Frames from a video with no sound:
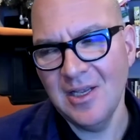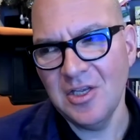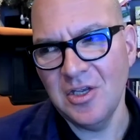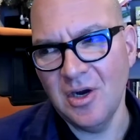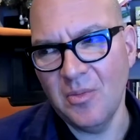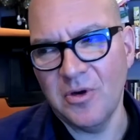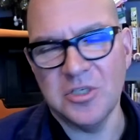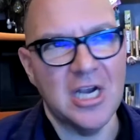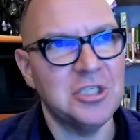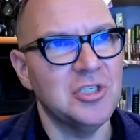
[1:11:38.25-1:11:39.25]
you know,
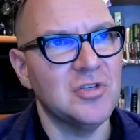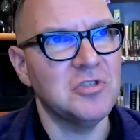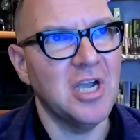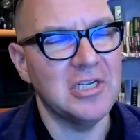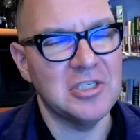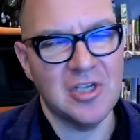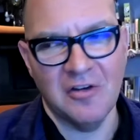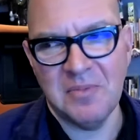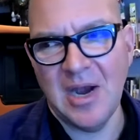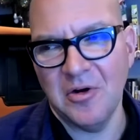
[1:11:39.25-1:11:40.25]
projections of Chinese
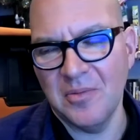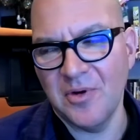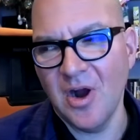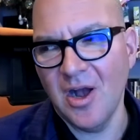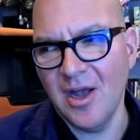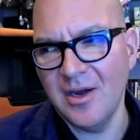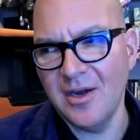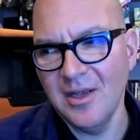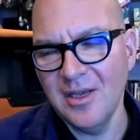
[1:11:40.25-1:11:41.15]
soft power abroad,